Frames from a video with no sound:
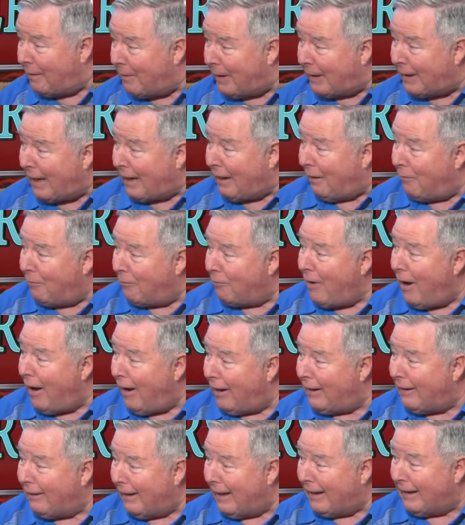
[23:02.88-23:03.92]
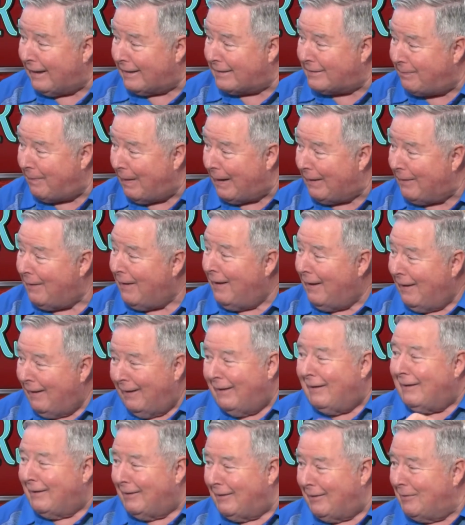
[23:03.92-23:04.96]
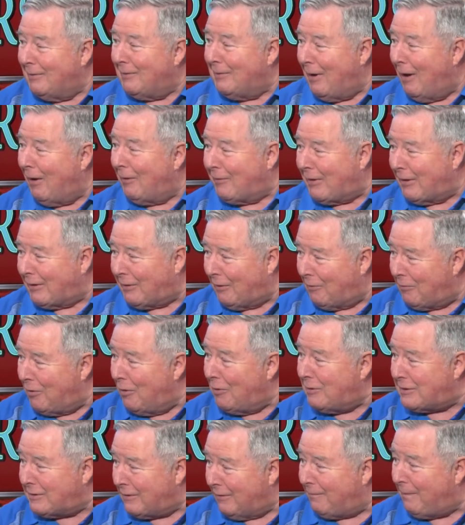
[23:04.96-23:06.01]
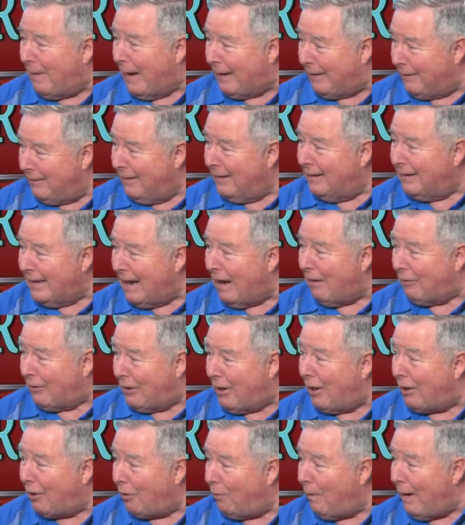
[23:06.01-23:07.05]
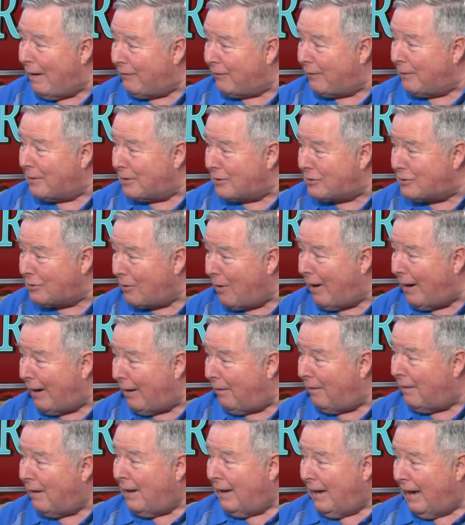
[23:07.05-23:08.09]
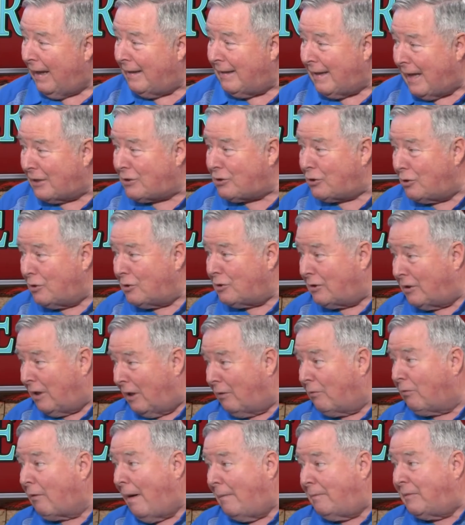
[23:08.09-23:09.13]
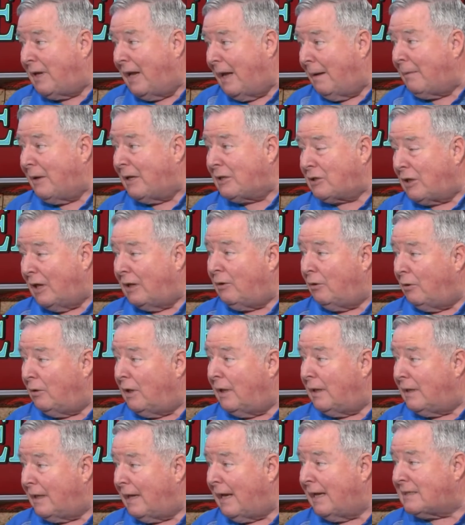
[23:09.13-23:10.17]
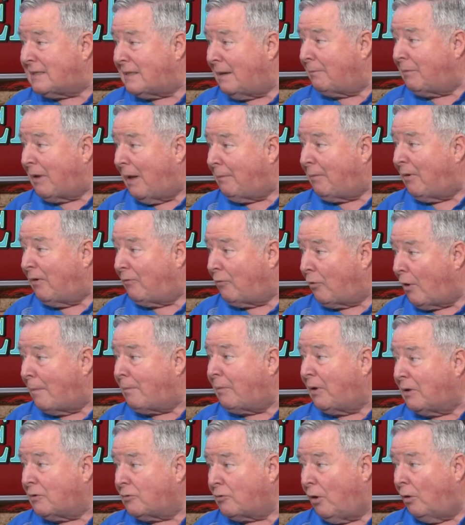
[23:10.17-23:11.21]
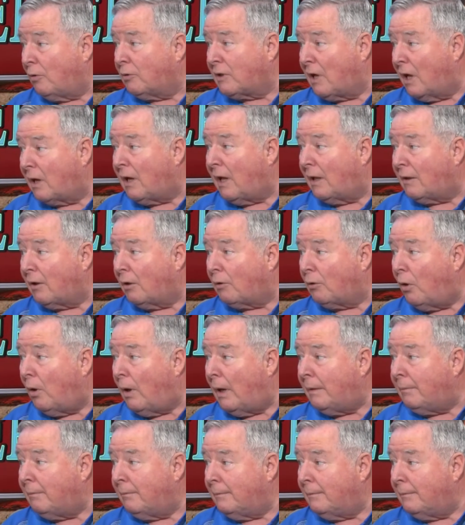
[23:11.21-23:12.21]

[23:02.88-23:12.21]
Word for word: bit like a rug, like it's been, you know that the roots have been now cut away from the soil, and that's usually grub damage, and you need to get some type of grub control done on the lawn.